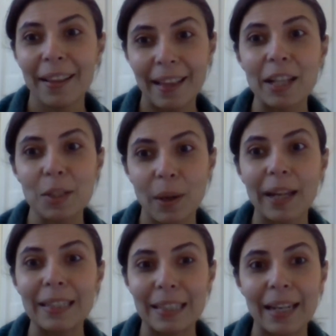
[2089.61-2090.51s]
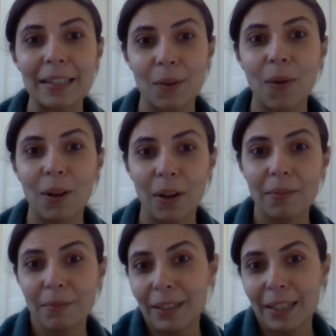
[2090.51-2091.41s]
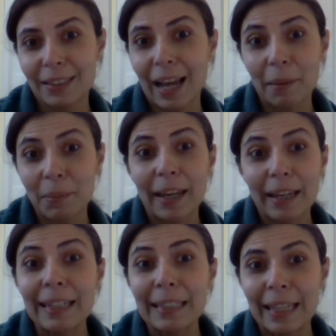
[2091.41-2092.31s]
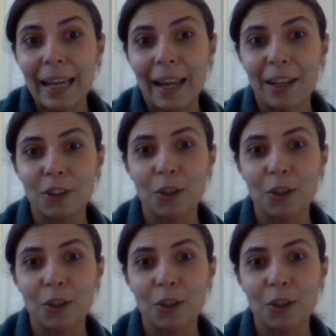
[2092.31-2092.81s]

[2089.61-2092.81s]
That's why it takes all the time that it will take